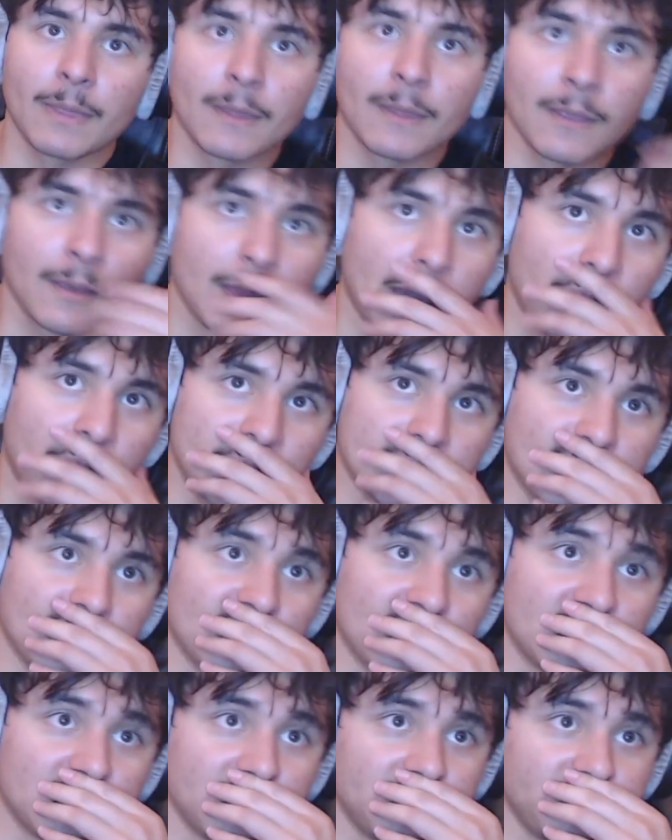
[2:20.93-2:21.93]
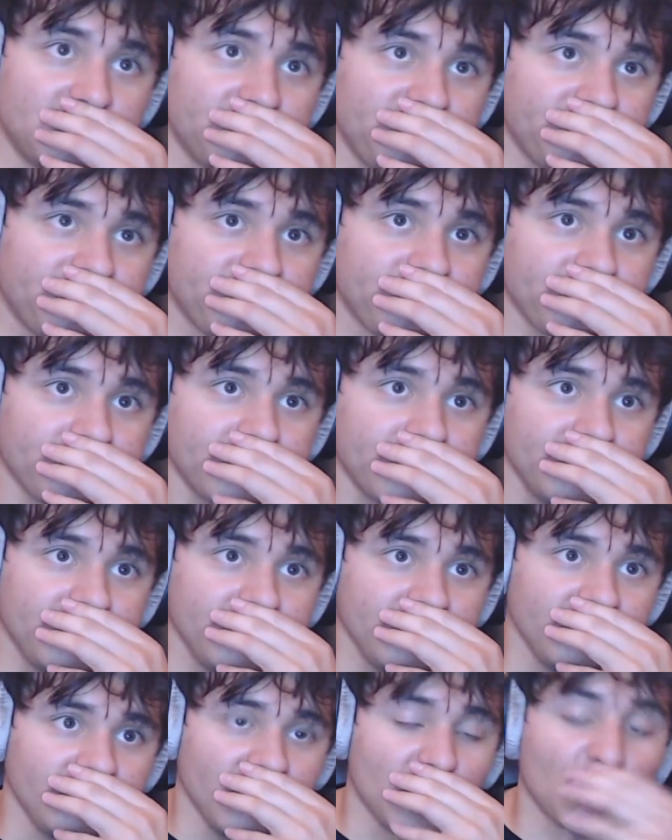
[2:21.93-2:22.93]
how do I say this?
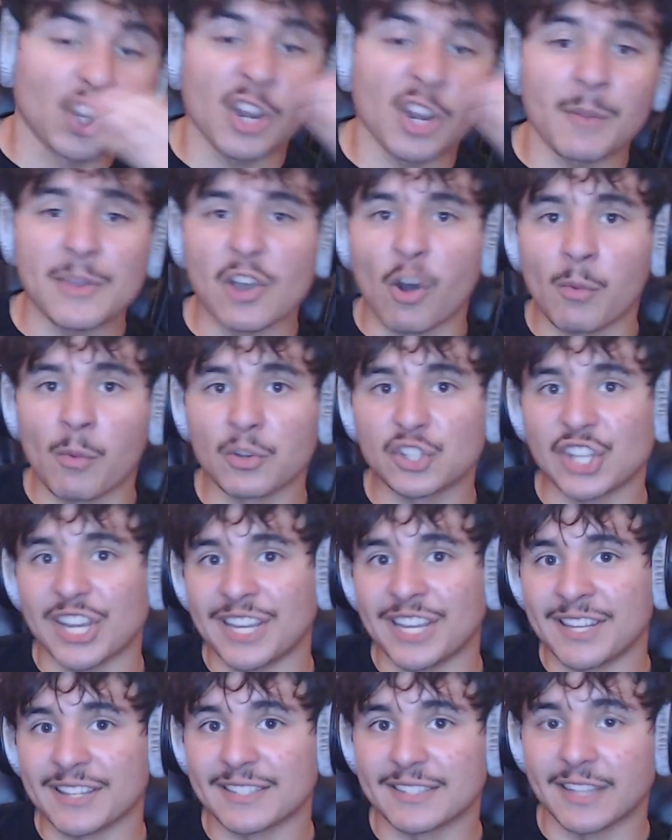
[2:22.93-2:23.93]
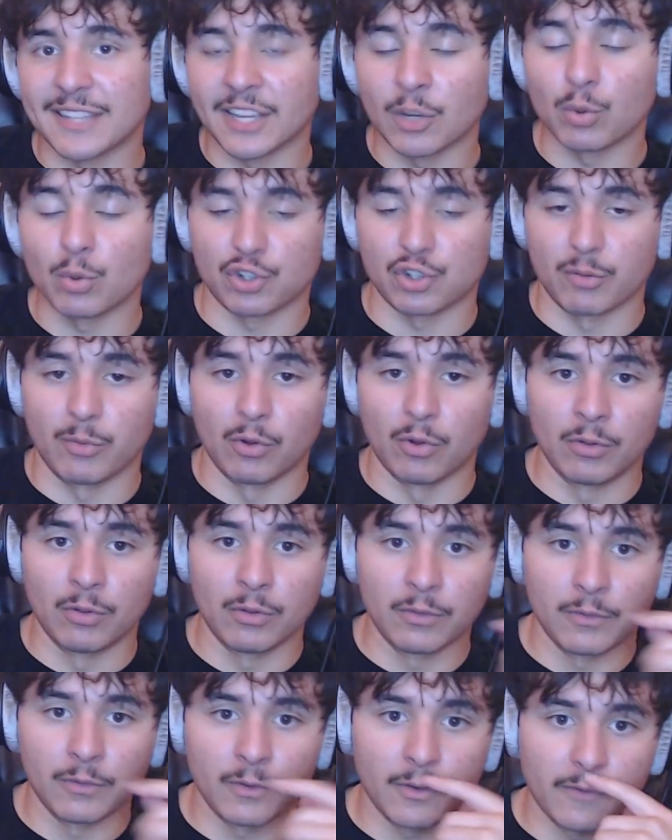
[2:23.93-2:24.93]
You're gonna be almost indistinguishable
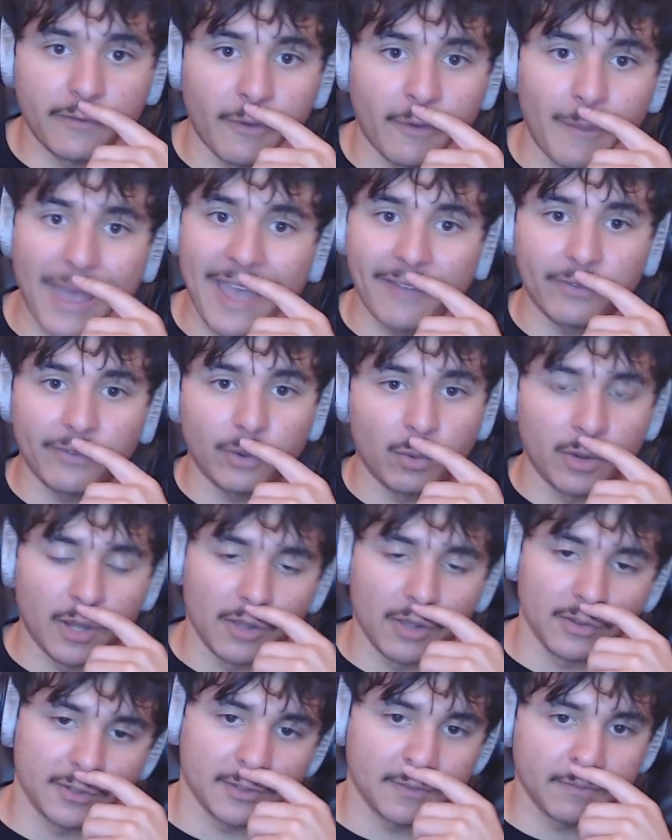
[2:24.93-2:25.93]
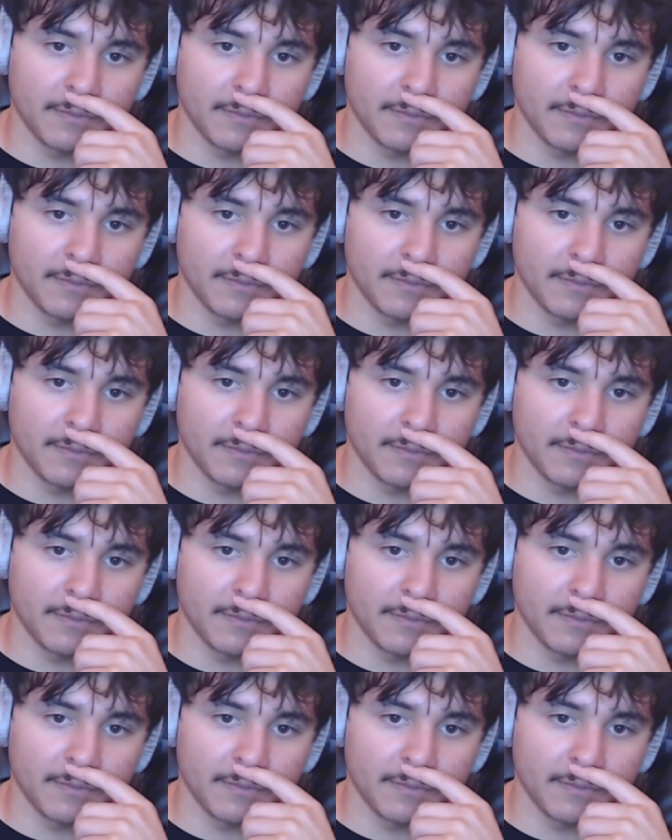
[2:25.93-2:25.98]
from everyone else.